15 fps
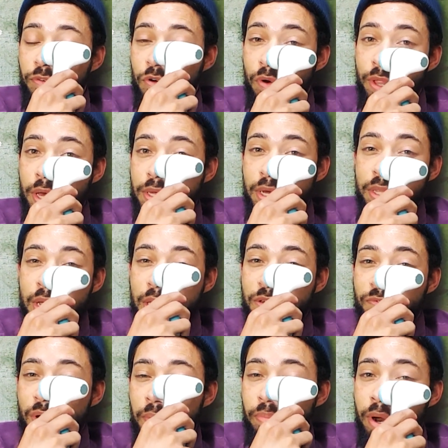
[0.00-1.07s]
there's another
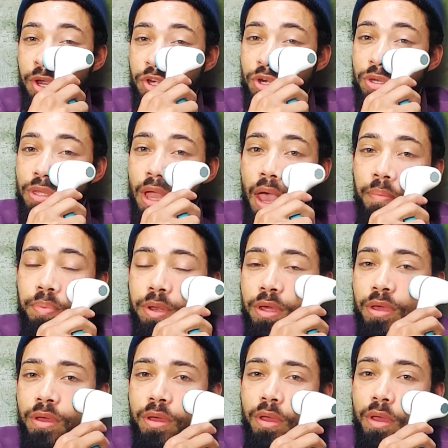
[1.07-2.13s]
vibration
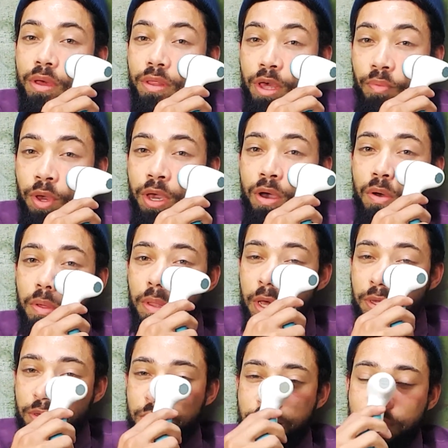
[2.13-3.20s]
happening. There we go.
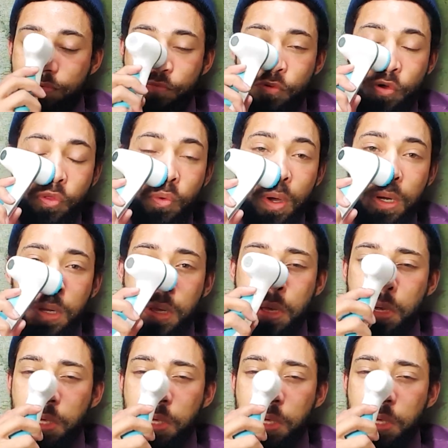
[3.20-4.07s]
That's the 4th one.